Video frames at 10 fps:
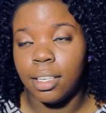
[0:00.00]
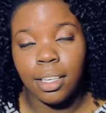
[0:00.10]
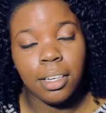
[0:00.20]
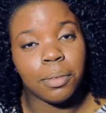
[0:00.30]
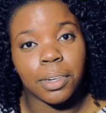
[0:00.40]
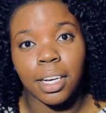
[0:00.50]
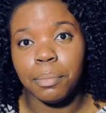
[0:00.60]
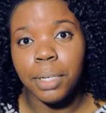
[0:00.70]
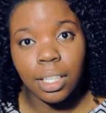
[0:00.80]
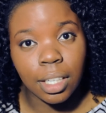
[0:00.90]
he gonna run out
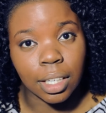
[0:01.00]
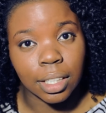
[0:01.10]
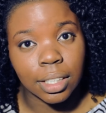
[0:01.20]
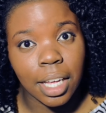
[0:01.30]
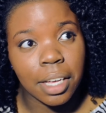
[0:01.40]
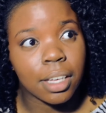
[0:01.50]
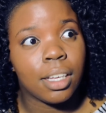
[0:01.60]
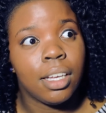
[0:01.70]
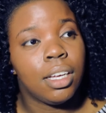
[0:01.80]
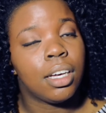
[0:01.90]
of money. Like,
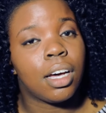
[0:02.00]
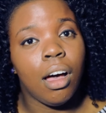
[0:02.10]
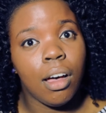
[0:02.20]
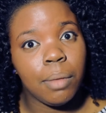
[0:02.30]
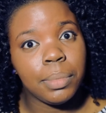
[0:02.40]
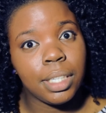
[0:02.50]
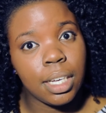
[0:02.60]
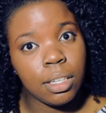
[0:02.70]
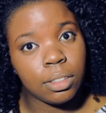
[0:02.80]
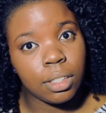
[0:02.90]
calm
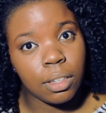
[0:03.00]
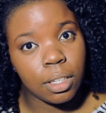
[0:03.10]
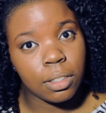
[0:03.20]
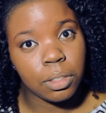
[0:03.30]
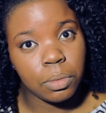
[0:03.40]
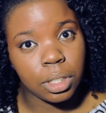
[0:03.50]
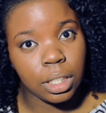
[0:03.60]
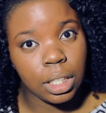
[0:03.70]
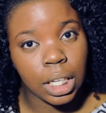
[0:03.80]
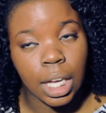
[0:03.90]
down, Solo
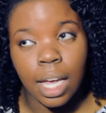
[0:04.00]
Lucci.